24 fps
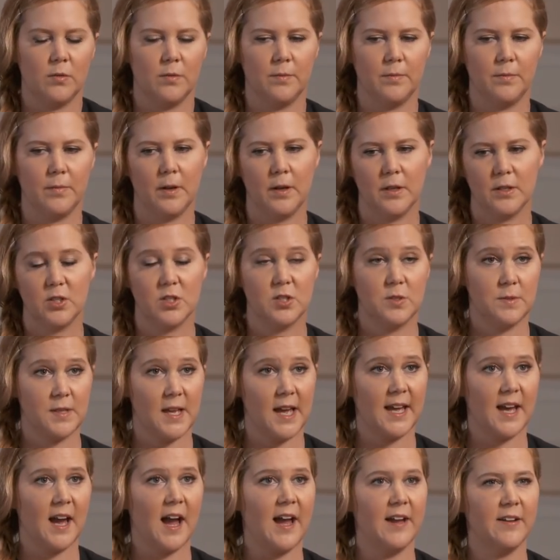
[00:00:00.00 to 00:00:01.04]
know, just
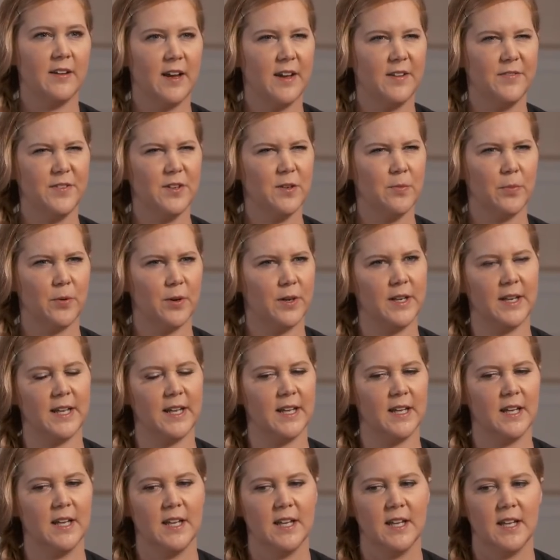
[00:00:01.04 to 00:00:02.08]
saying, I feel
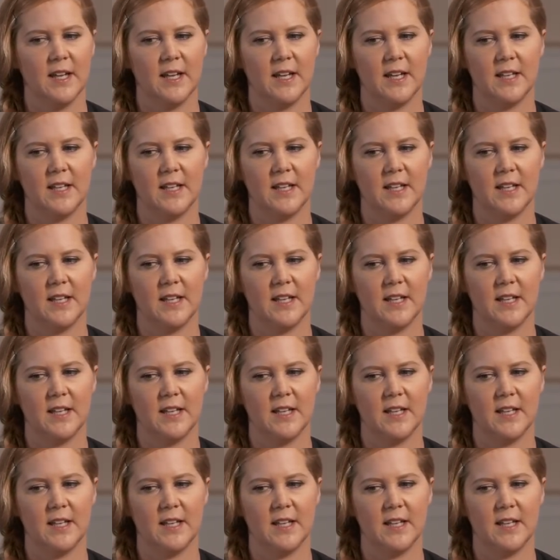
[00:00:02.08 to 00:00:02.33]
pretty,